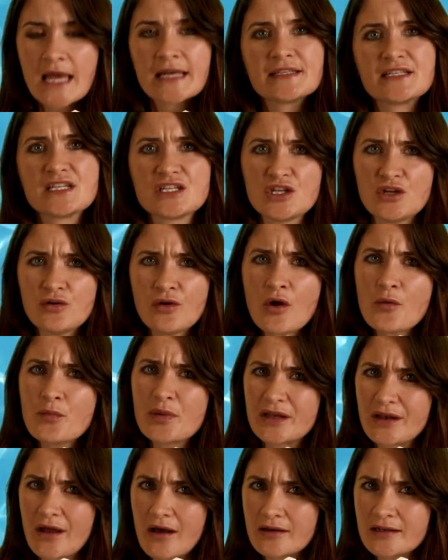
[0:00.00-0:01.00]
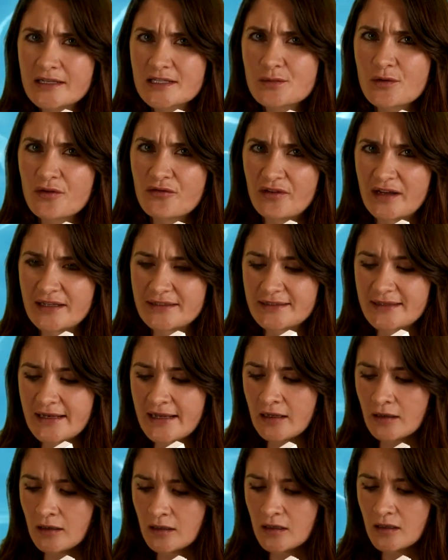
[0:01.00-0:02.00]
Did you know bananas were
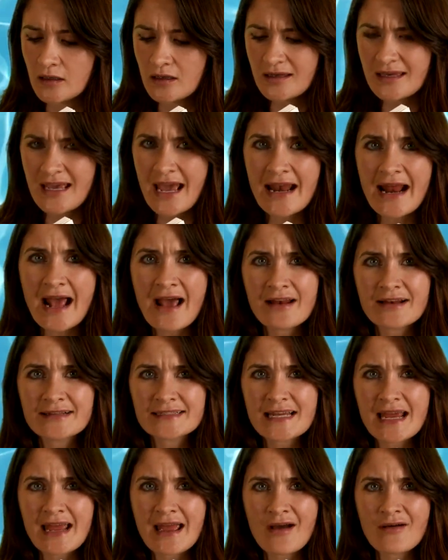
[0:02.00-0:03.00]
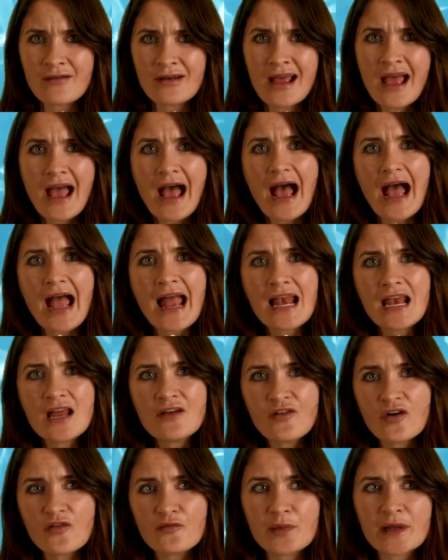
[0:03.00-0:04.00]
fattening? Get out of town! I
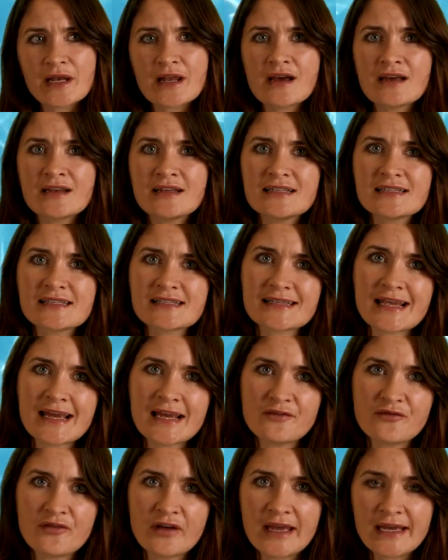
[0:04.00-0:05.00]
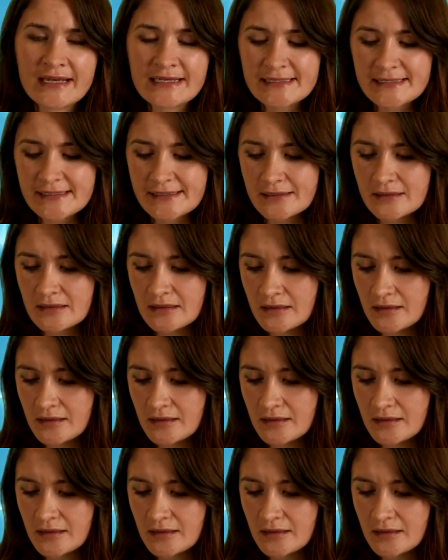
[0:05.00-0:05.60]
live off bananas, sad face.